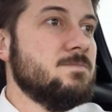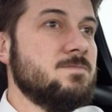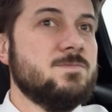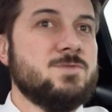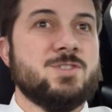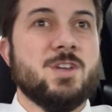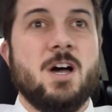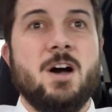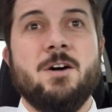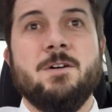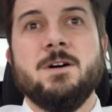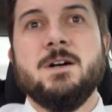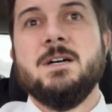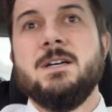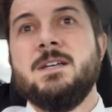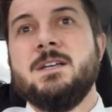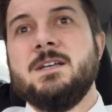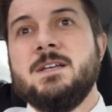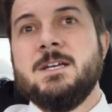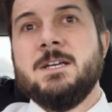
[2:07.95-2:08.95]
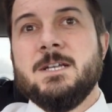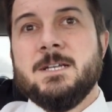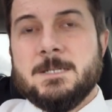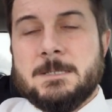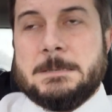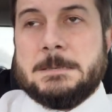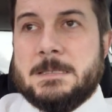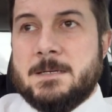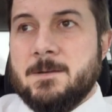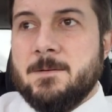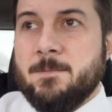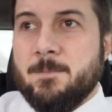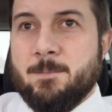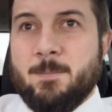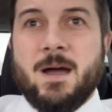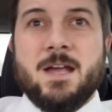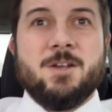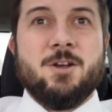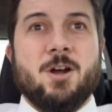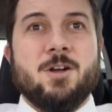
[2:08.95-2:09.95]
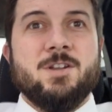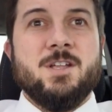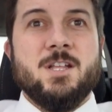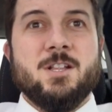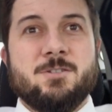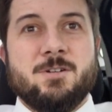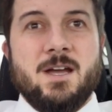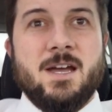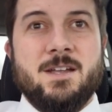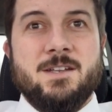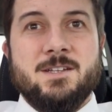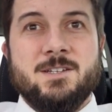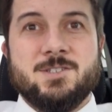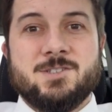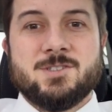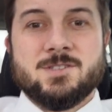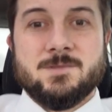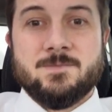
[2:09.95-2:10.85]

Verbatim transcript: So, my car dealer ad is